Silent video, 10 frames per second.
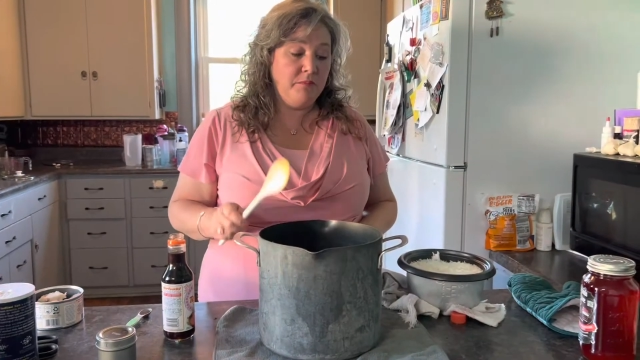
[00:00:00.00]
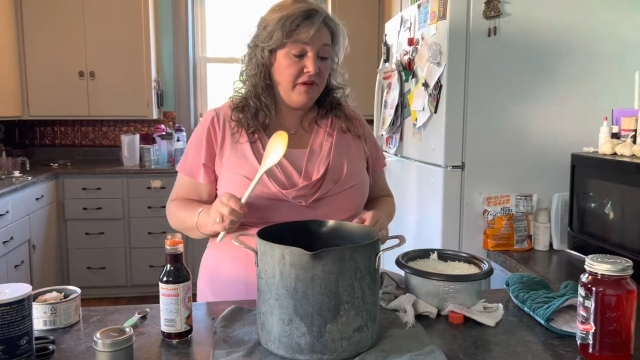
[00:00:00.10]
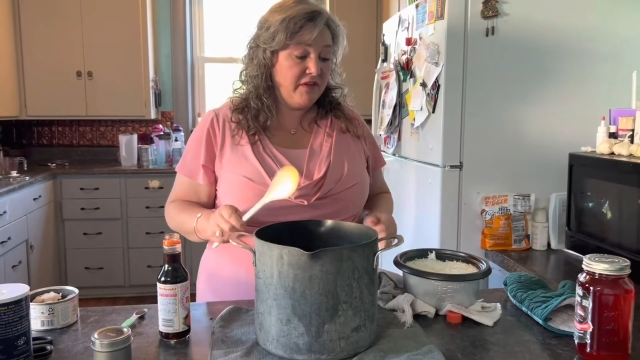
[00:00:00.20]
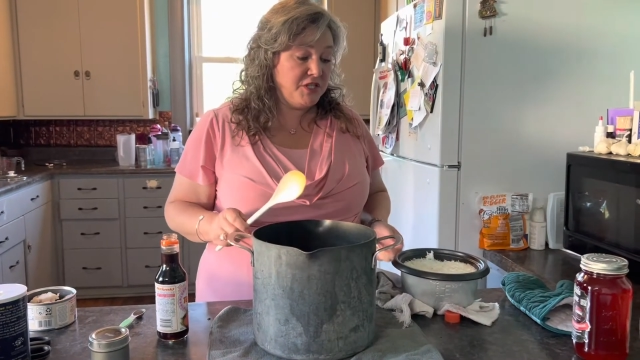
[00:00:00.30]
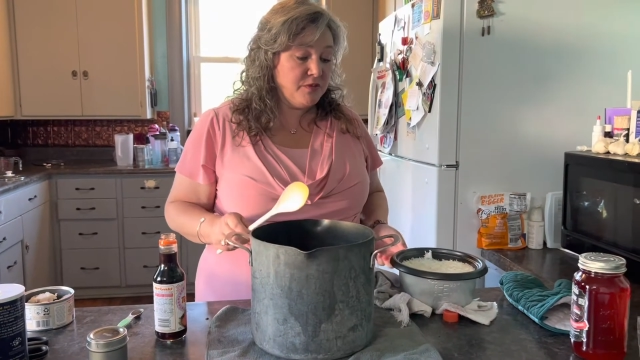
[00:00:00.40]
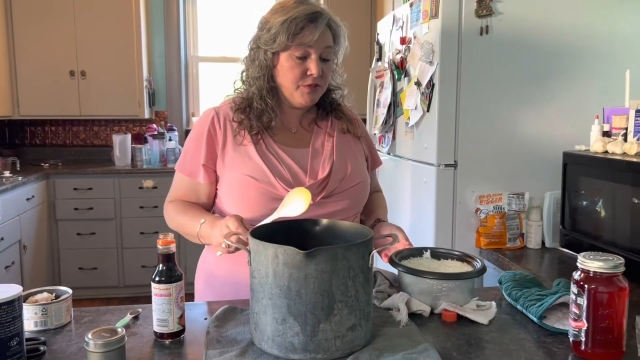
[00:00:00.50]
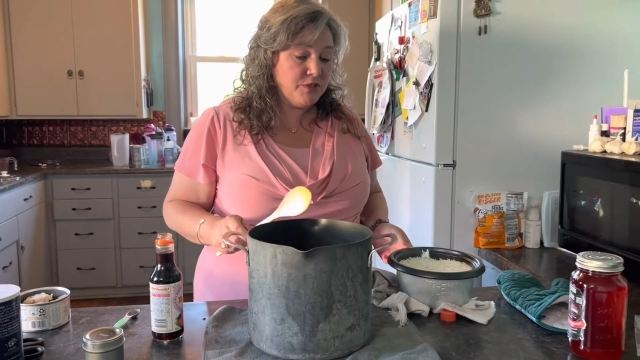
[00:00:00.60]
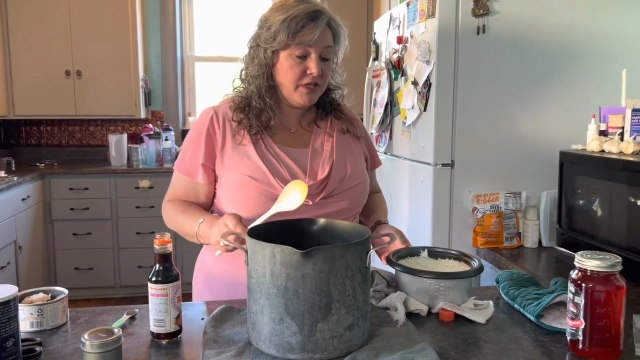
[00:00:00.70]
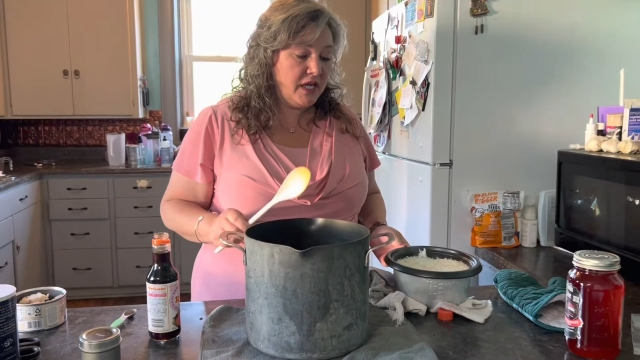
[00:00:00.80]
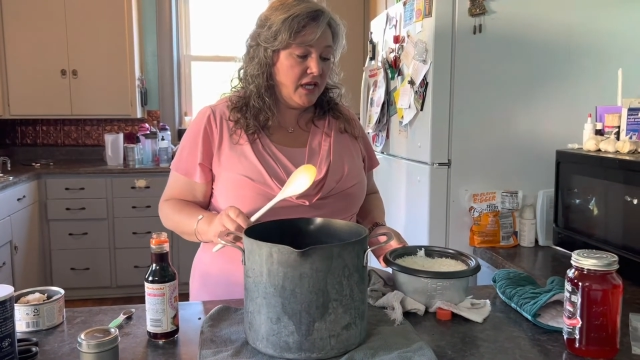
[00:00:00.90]
my vegetables are
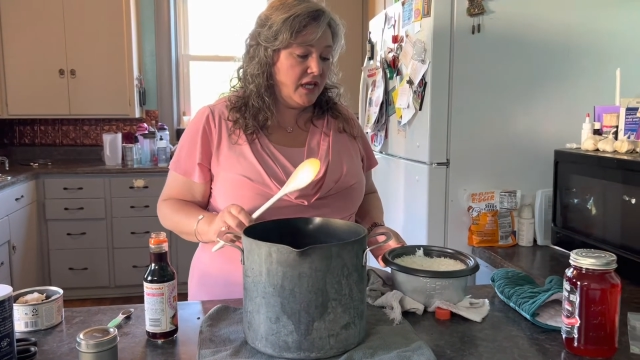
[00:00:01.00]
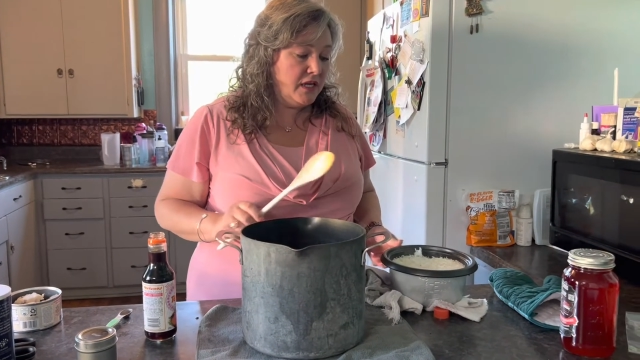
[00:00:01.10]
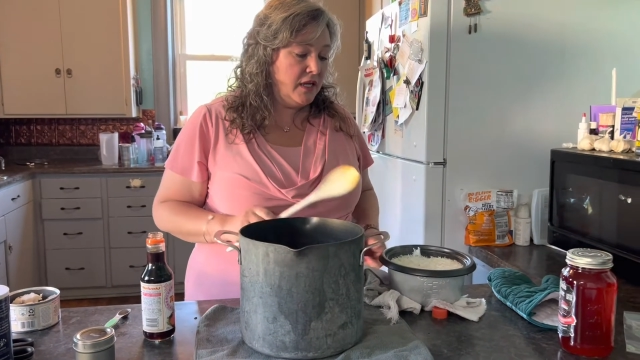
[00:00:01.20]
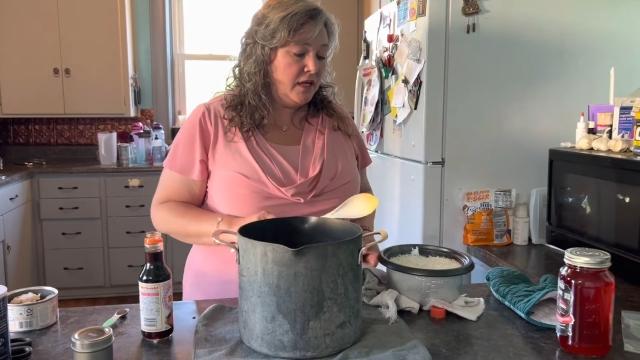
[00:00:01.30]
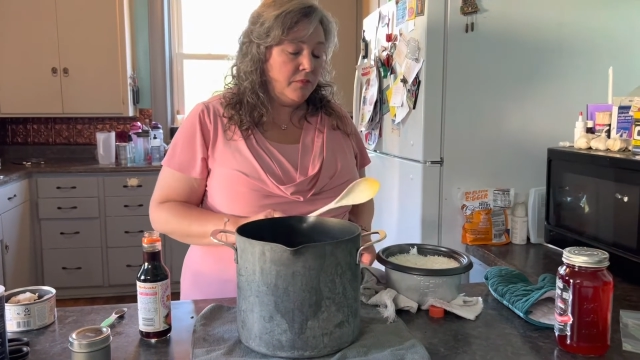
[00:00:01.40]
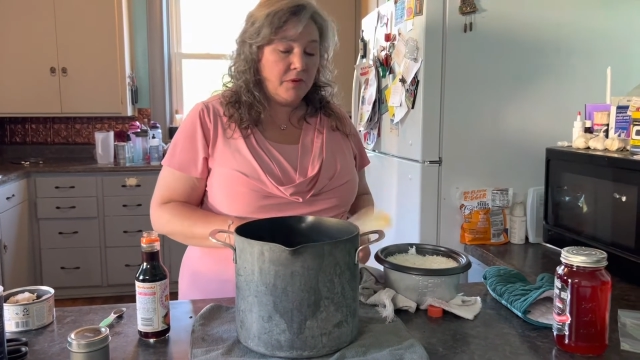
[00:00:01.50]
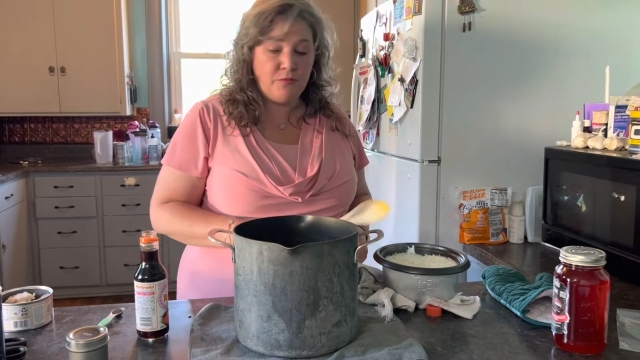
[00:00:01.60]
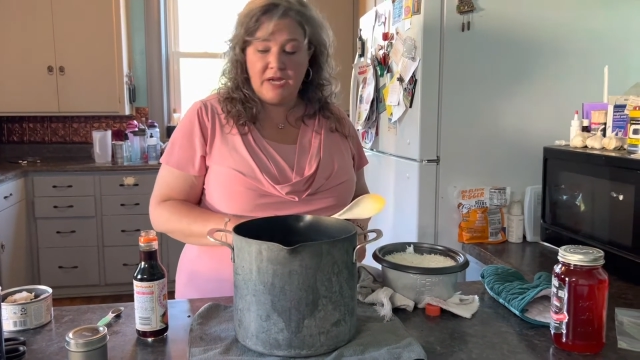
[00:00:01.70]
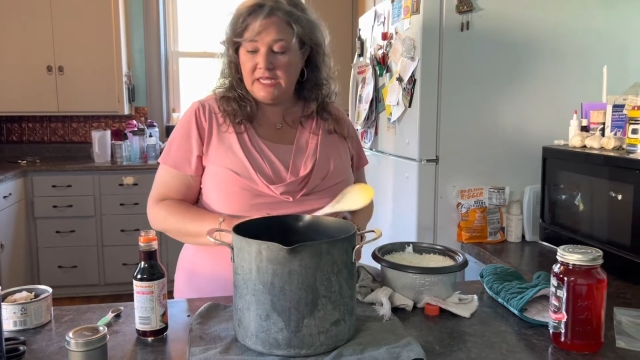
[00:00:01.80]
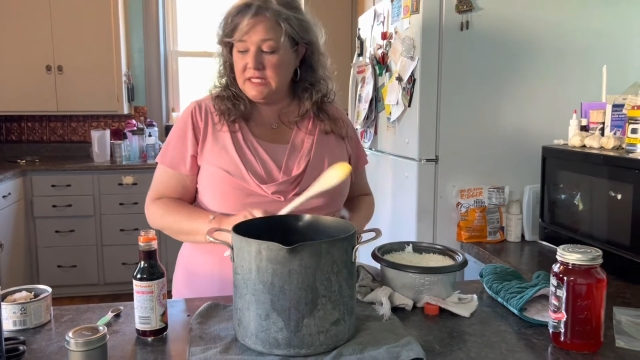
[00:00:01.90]
done. My
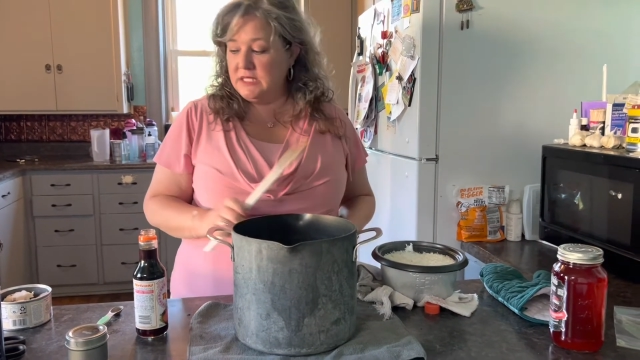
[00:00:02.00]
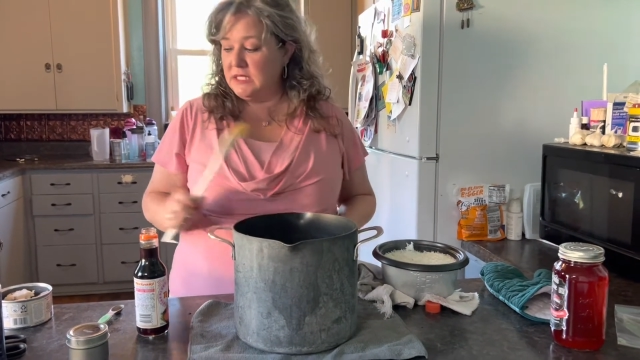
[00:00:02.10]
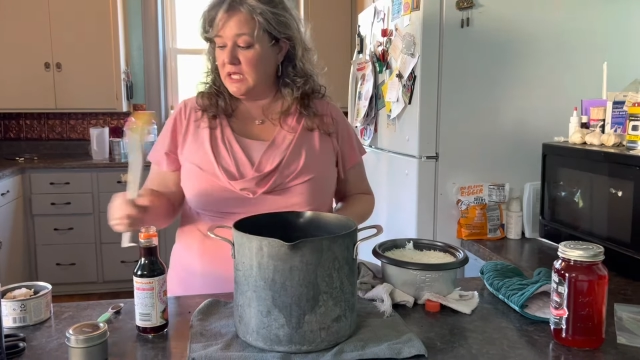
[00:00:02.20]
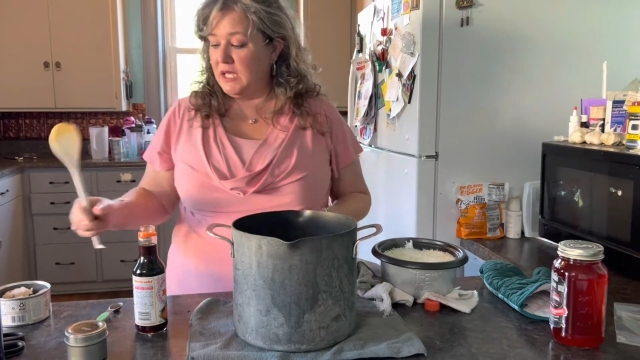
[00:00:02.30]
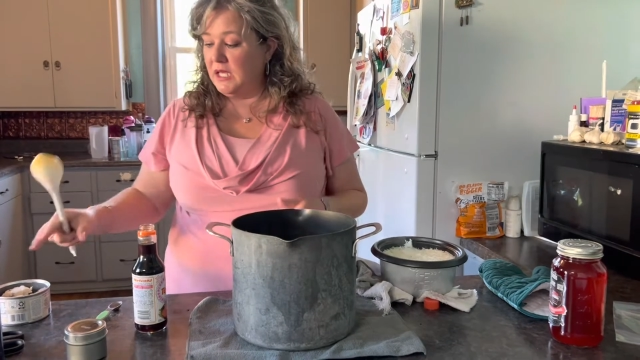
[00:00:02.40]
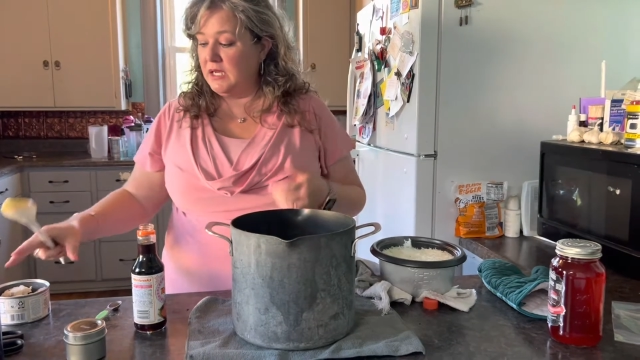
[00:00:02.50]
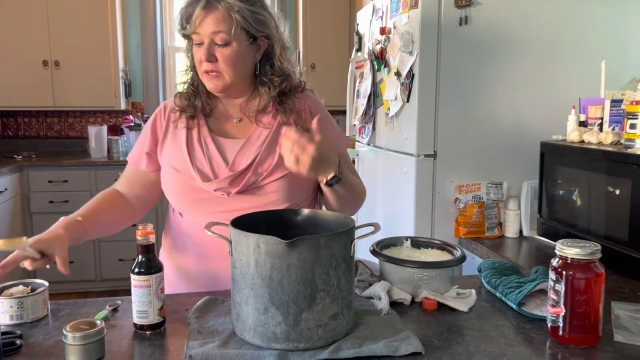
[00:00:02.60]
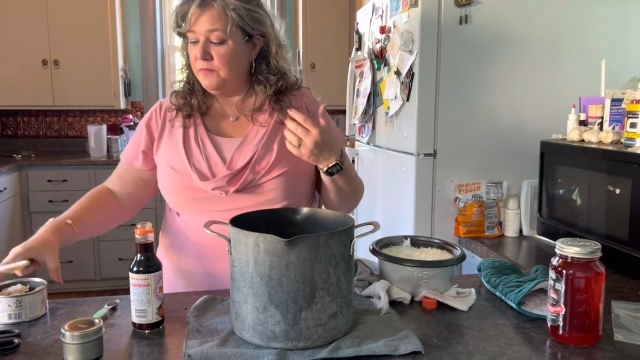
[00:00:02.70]
rice is done.